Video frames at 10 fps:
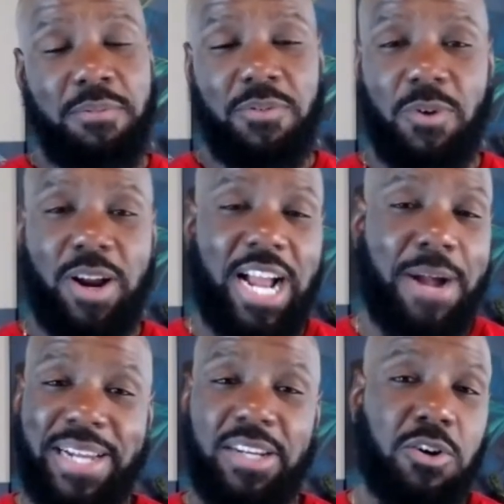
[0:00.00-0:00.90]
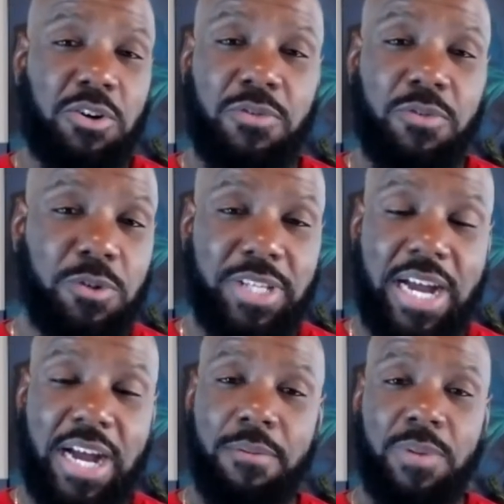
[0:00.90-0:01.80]
before i my daughter full
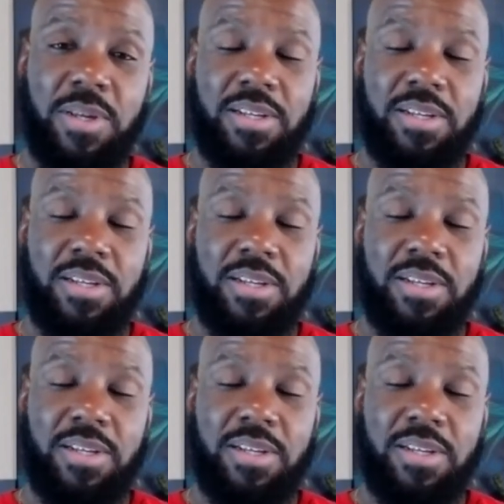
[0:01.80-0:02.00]
time